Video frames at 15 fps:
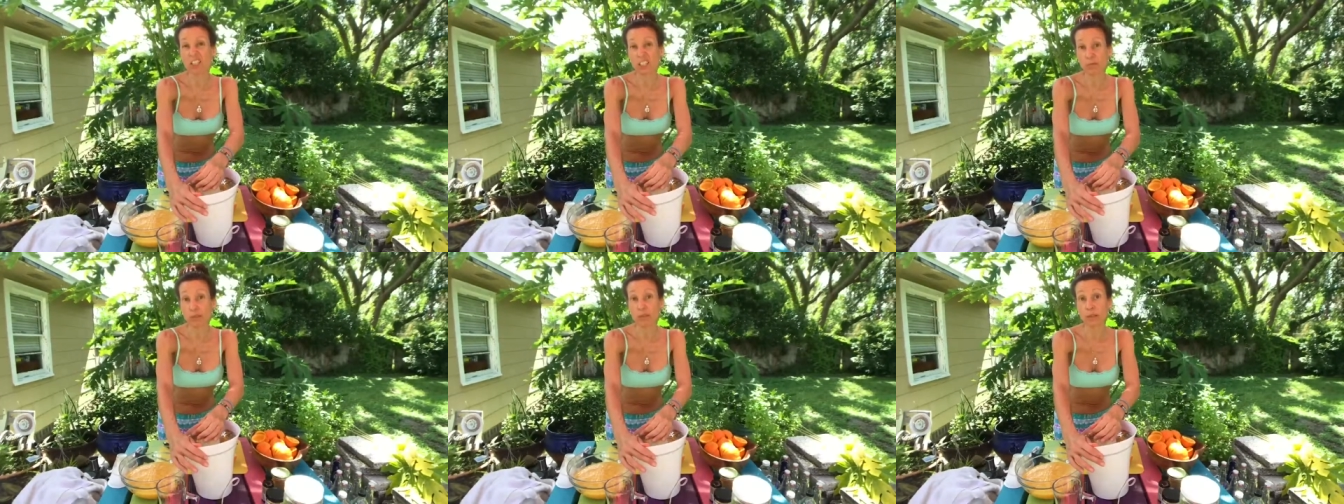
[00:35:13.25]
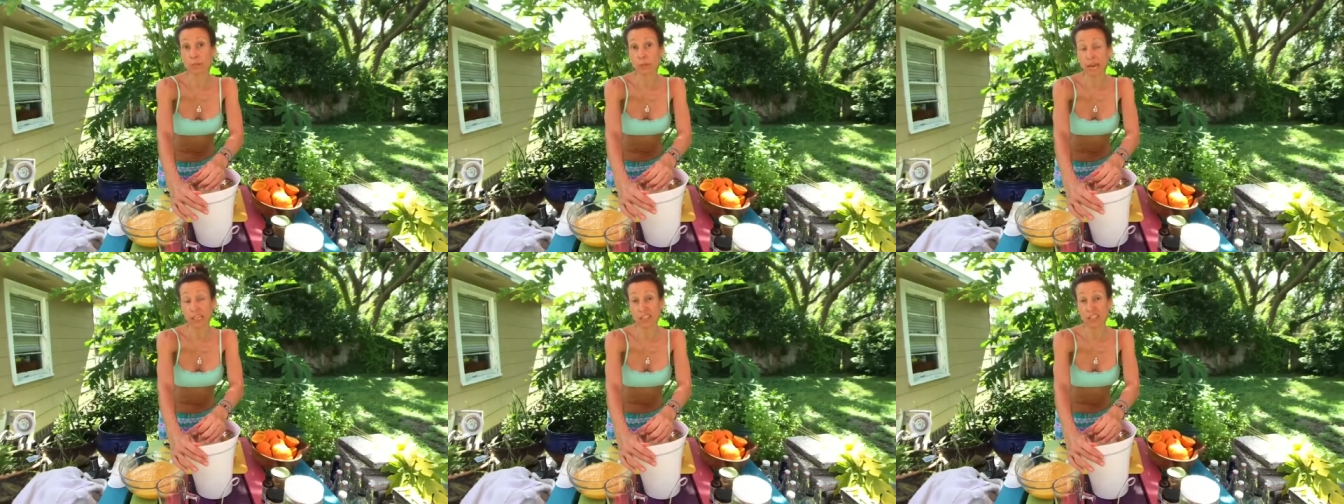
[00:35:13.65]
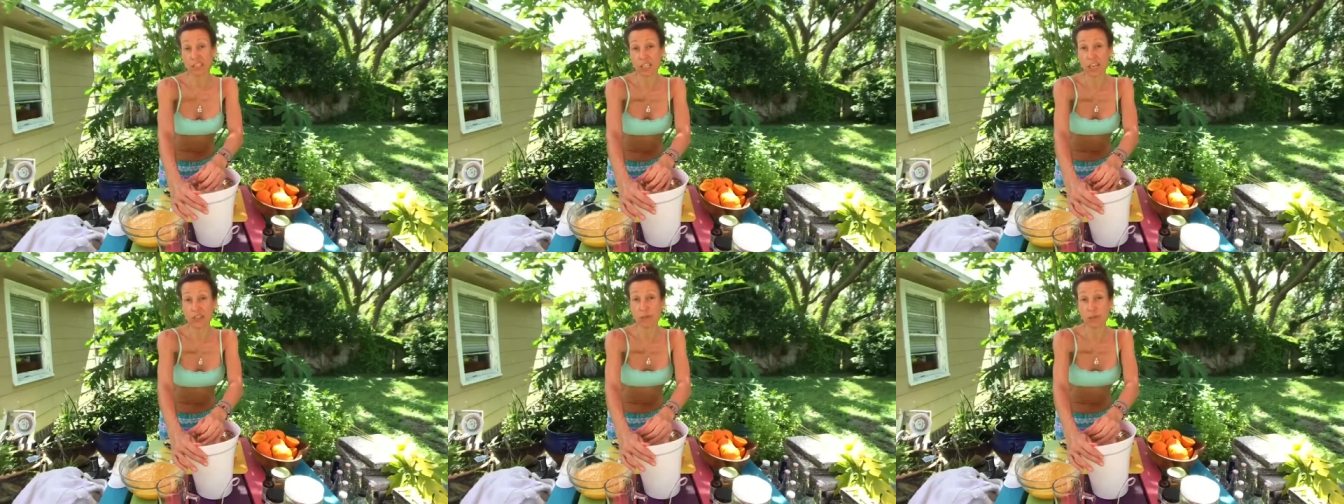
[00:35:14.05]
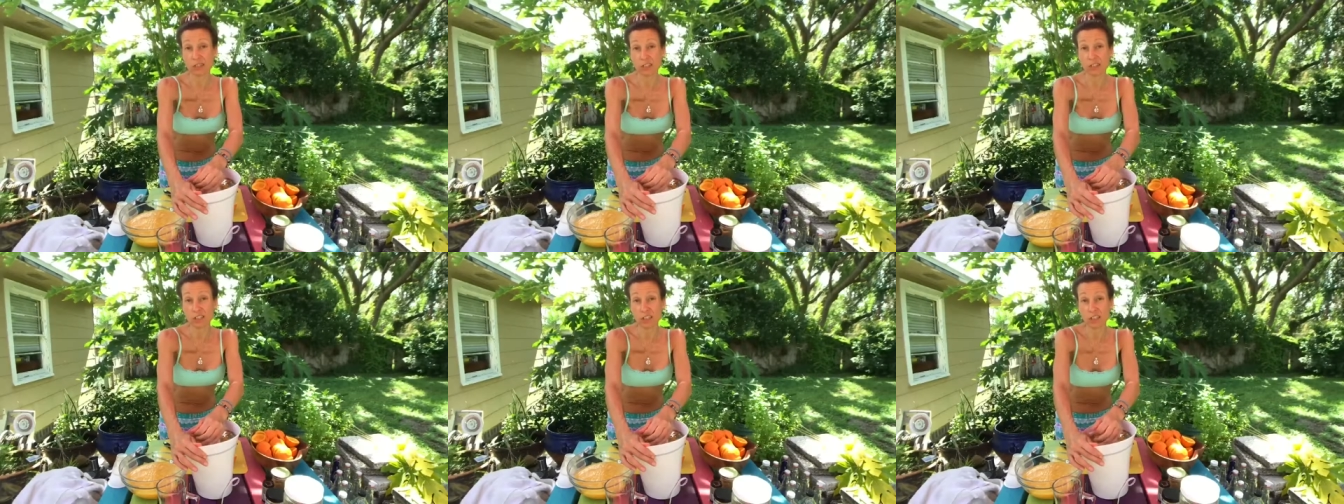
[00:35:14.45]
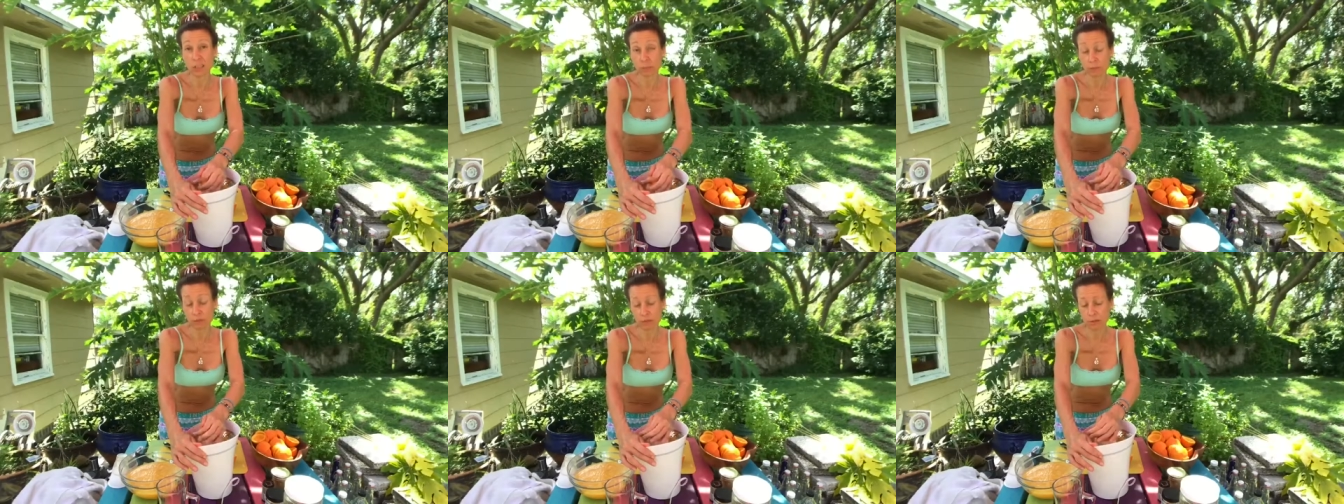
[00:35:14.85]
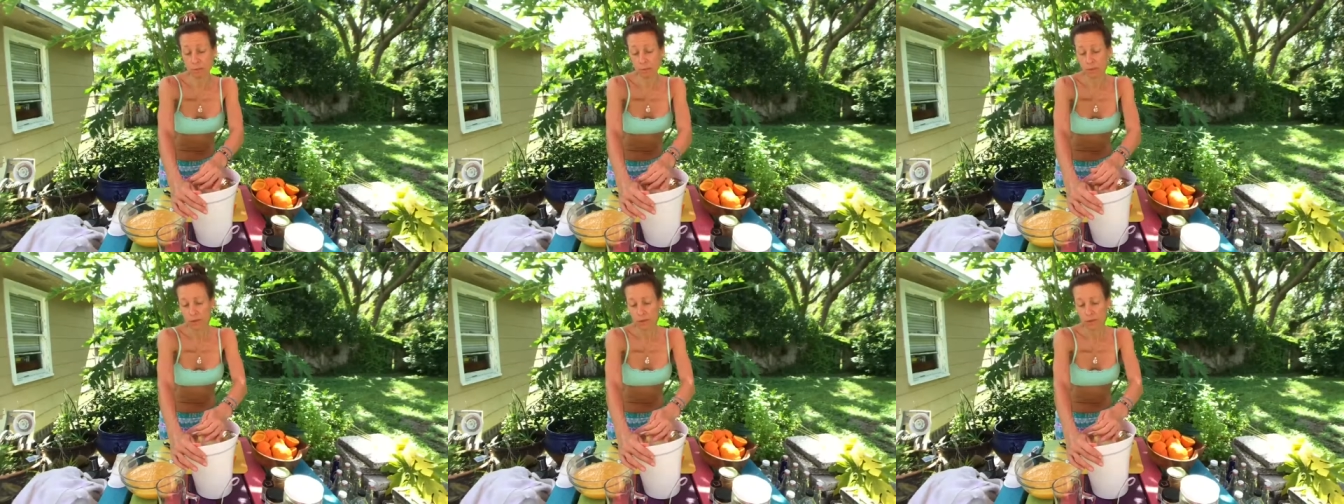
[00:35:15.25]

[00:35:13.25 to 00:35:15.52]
could bring back to light with this eclipse?